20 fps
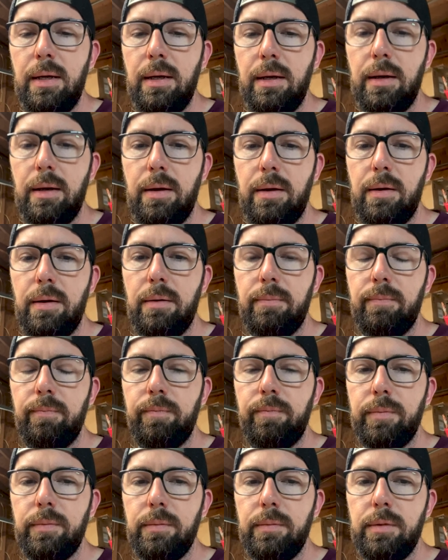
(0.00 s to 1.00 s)

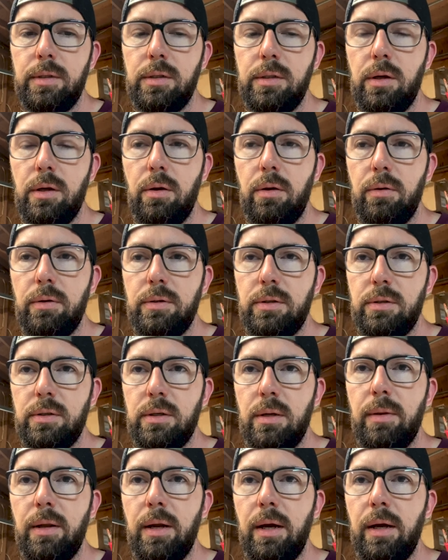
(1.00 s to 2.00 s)
Um, so is there
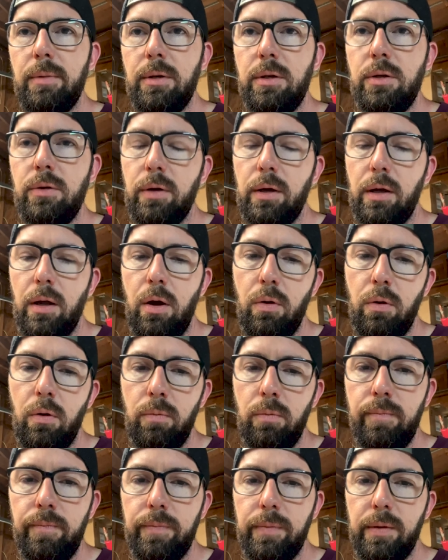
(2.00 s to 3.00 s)
something I could be doing at
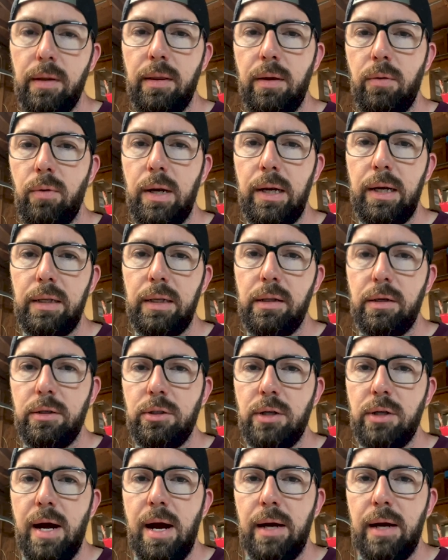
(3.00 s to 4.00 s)
home? And then when I get to the
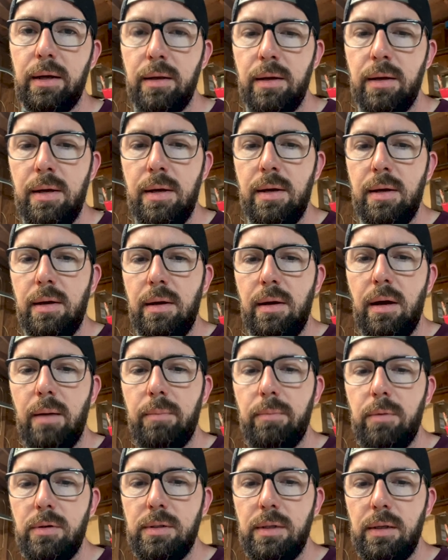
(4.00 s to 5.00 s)
track,
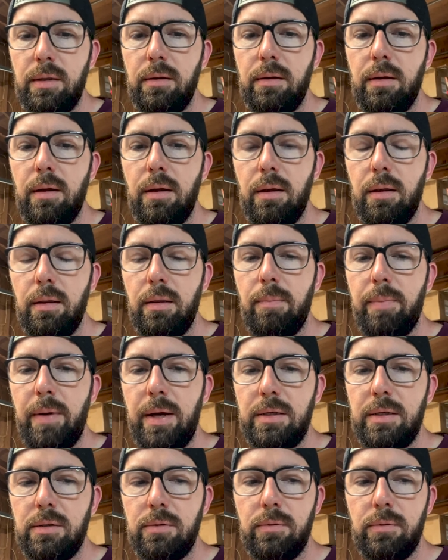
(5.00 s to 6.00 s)
I'm using the
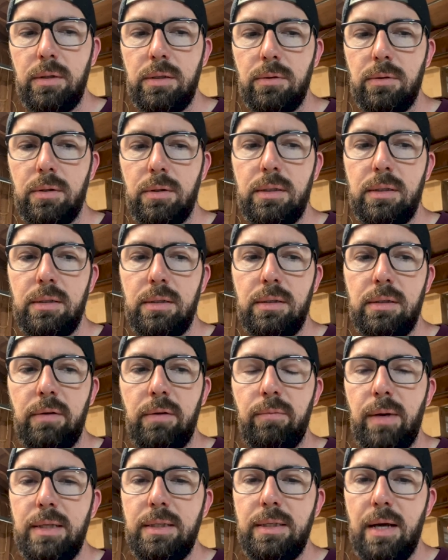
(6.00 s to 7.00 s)
best resources
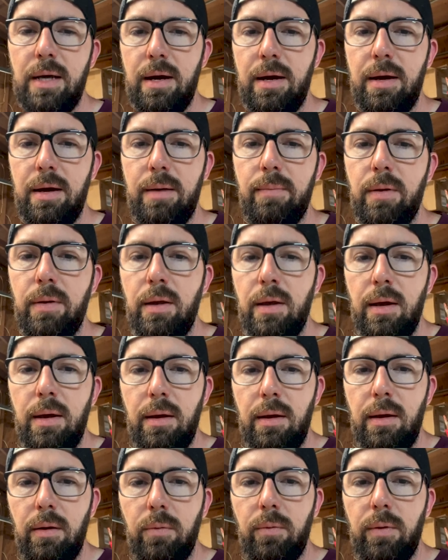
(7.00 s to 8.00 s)
of my time
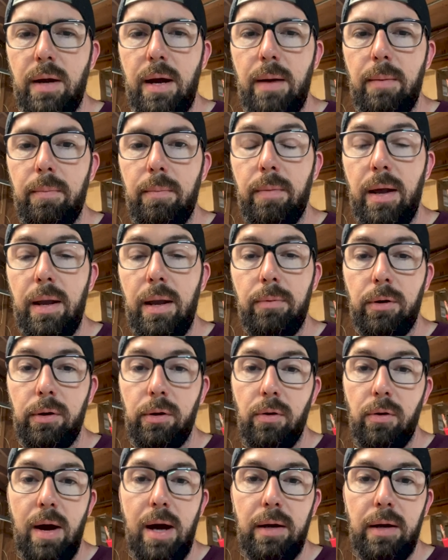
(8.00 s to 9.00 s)
when I'm able
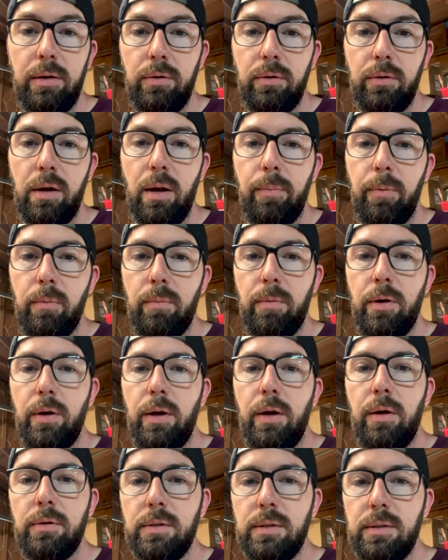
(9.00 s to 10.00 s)
to go out and do a couple
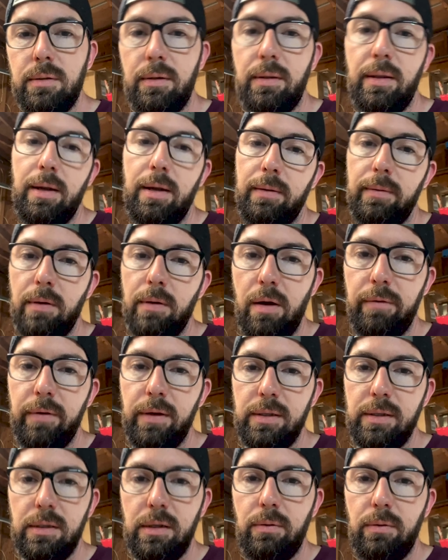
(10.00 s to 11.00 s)
motos and then
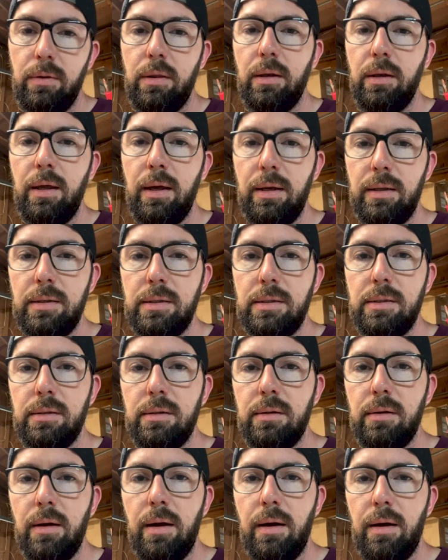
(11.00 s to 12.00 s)
obviously with the
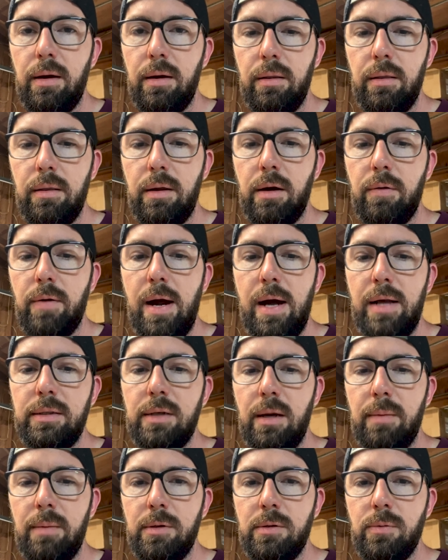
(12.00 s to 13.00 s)
kids, uh, their ride
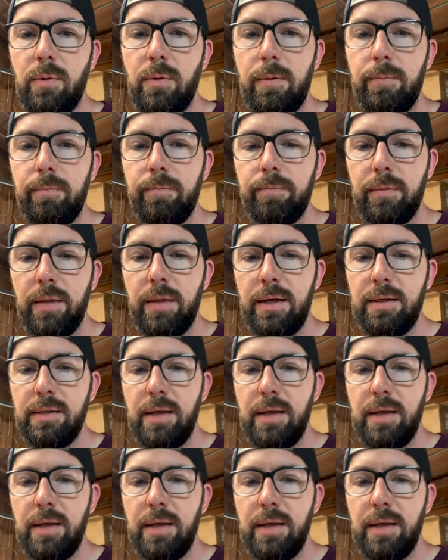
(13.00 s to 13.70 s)
time as well. Thanks,